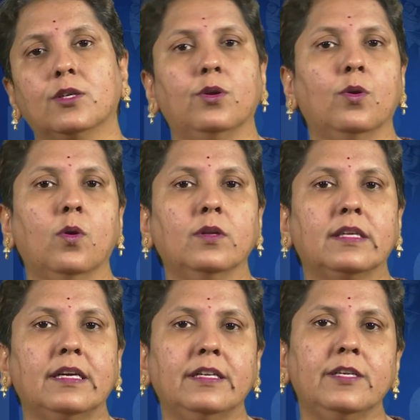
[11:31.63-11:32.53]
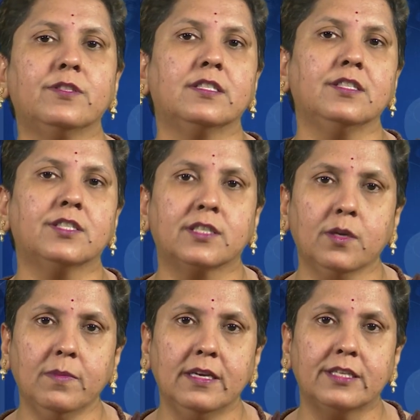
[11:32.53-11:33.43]
growth inducing
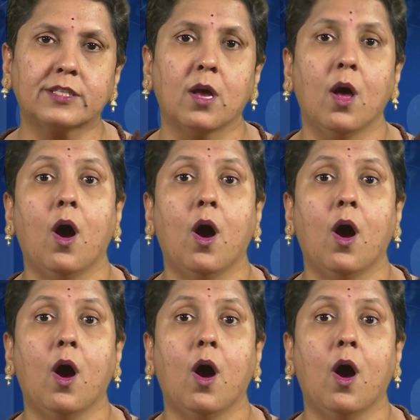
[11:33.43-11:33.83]
stimulus